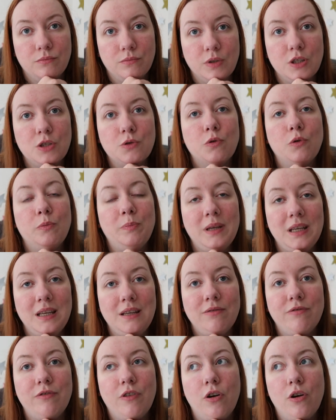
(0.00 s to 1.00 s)
which will
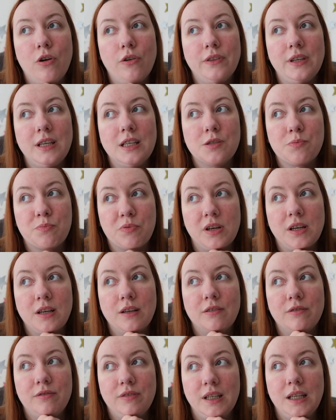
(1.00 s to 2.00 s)
be for the
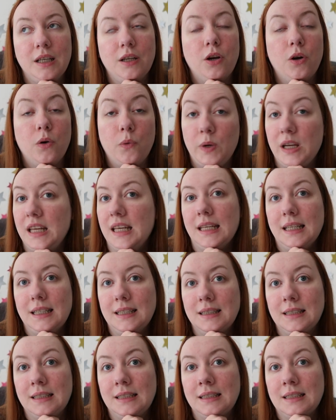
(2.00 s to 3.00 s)
spring
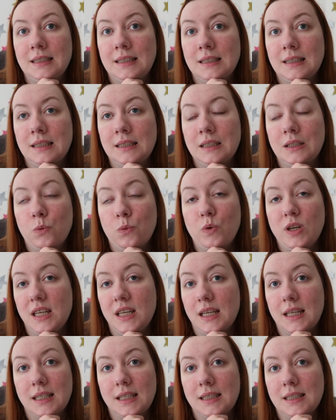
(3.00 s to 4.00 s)
flingoween
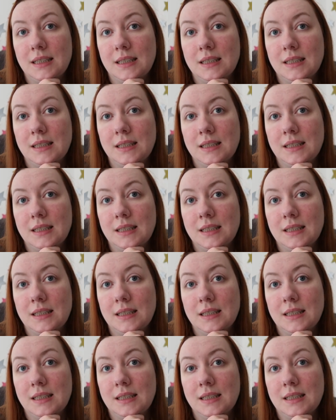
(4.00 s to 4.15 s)
week.